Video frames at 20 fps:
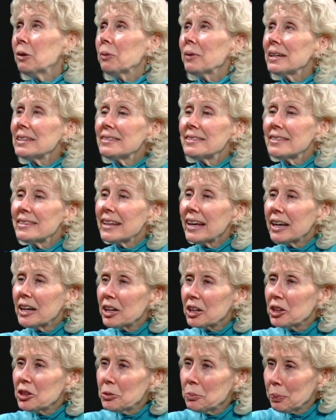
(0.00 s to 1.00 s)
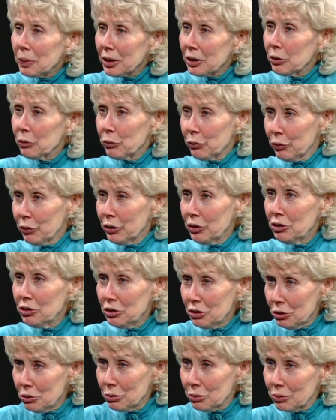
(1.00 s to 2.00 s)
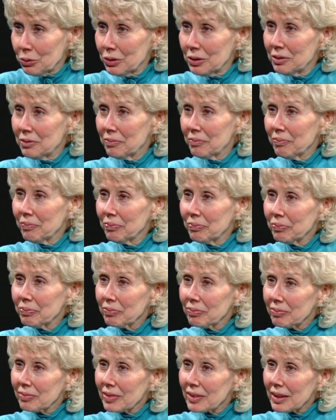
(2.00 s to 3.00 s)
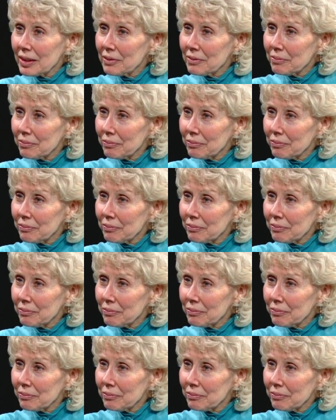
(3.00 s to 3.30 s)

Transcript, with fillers: What's the hard part for you? I just read this